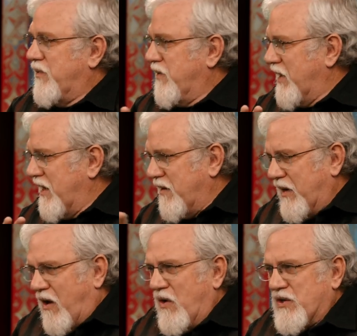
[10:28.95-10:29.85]
And
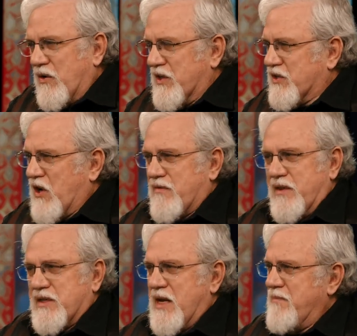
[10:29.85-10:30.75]
also, it starts
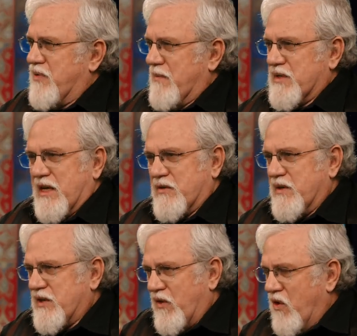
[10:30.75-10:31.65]
from the same premise, as
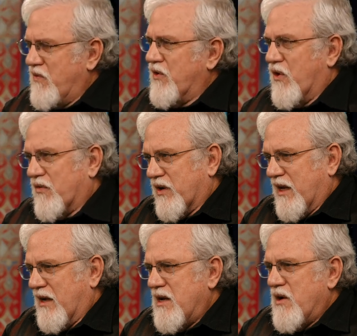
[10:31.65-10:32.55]
we said over and over
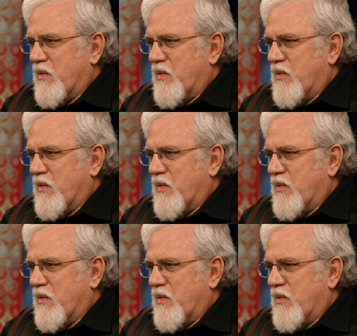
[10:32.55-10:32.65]
again.